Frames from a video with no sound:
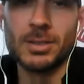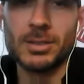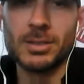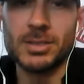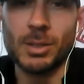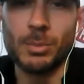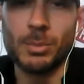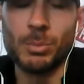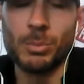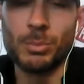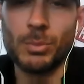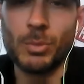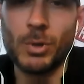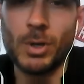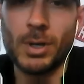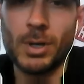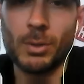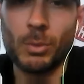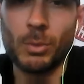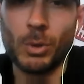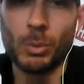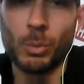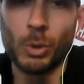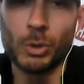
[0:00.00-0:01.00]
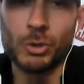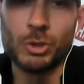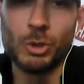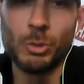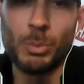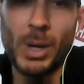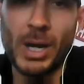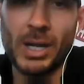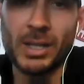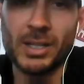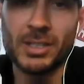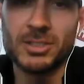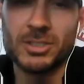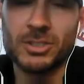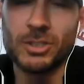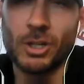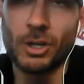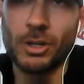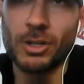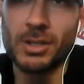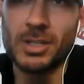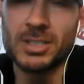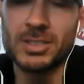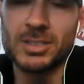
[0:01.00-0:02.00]
some World War II pilots
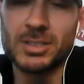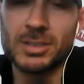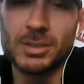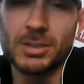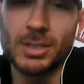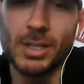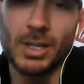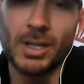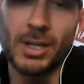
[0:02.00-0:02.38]
started this